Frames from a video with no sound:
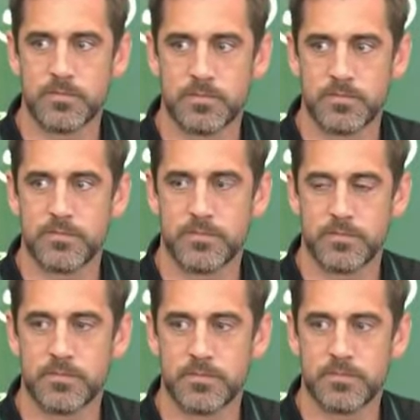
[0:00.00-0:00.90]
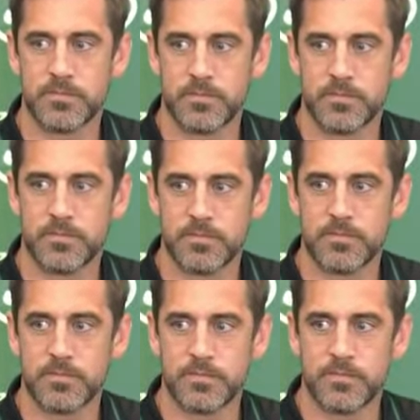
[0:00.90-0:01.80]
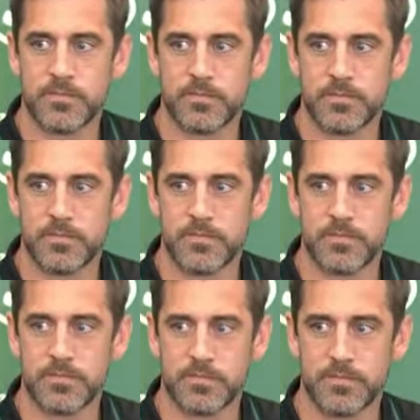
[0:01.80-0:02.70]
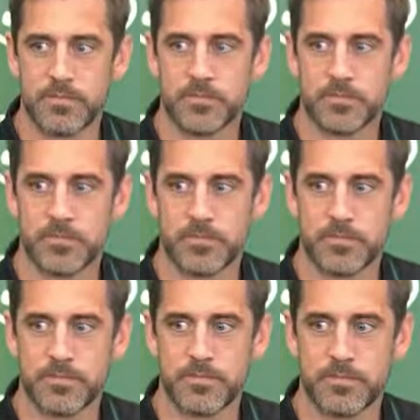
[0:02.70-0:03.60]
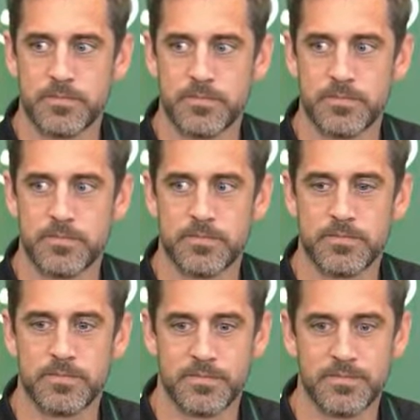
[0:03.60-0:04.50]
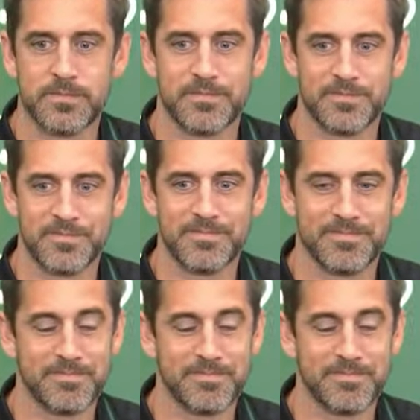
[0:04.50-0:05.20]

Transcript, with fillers: the longest stretch in professional sports for the four different leagues right now.